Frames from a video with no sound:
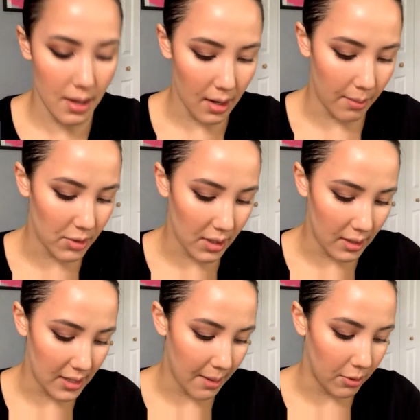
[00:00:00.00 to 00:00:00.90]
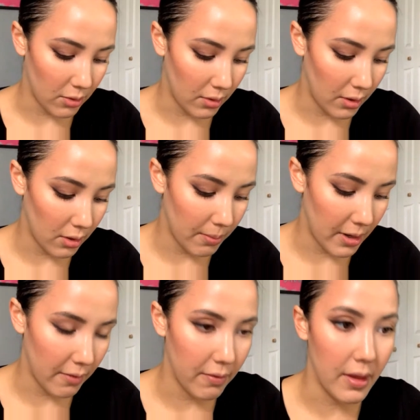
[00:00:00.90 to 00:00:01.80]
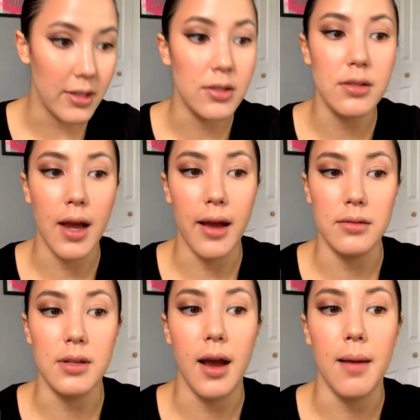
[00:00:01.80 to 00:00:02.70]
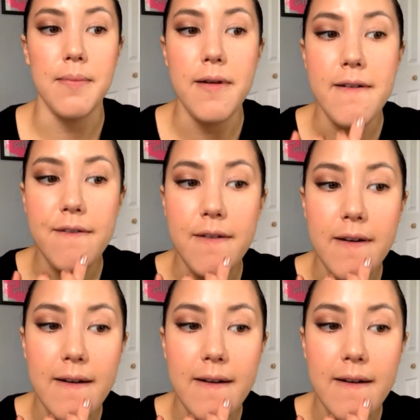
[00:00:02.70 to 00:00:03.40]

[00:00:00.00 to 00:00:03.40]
I'm just going to dab a little bit of this on top of